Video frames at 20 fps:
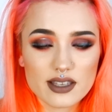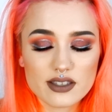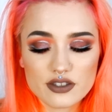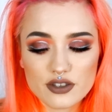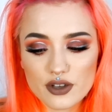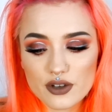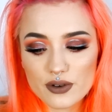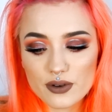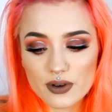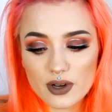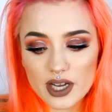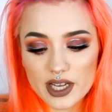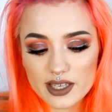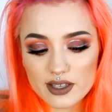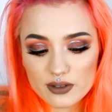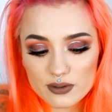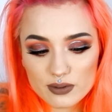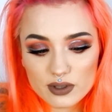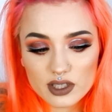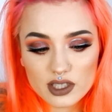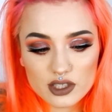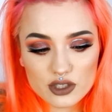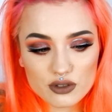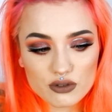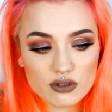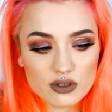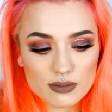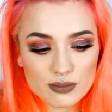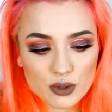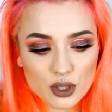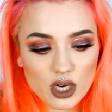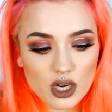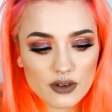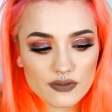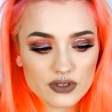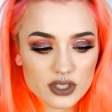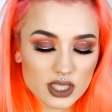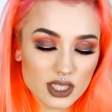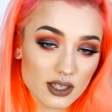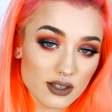so I could really do this more
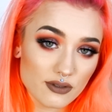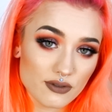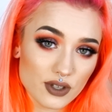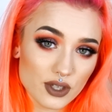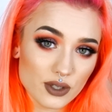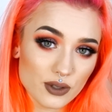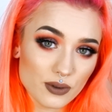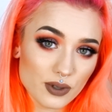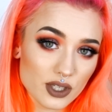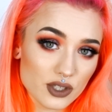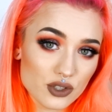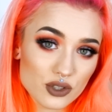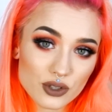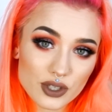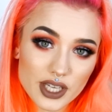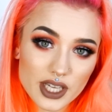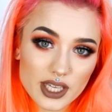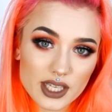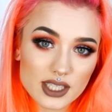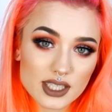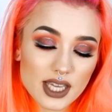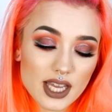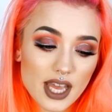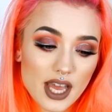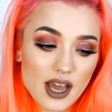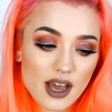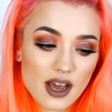often. If you enjoy it,